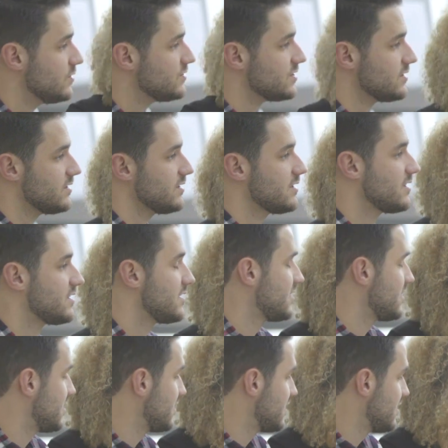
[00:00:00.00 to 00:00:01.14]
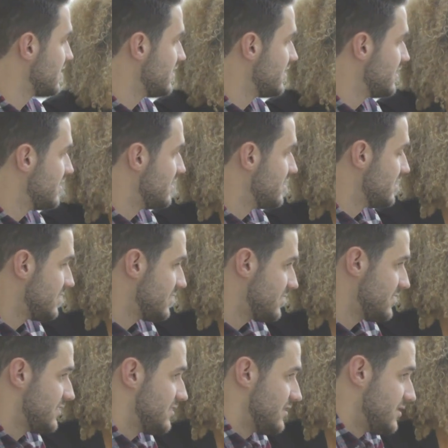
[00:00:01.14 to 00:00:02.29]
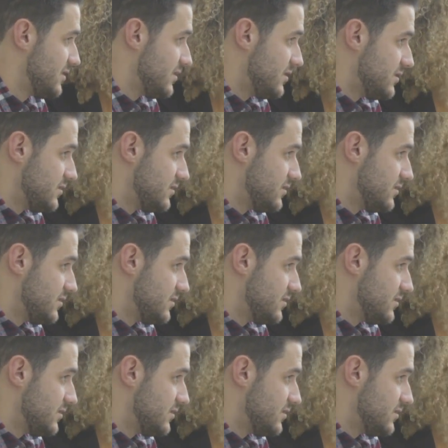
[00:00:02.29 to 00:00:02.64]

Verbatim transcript: to improve their health? Well, our studies, the smaller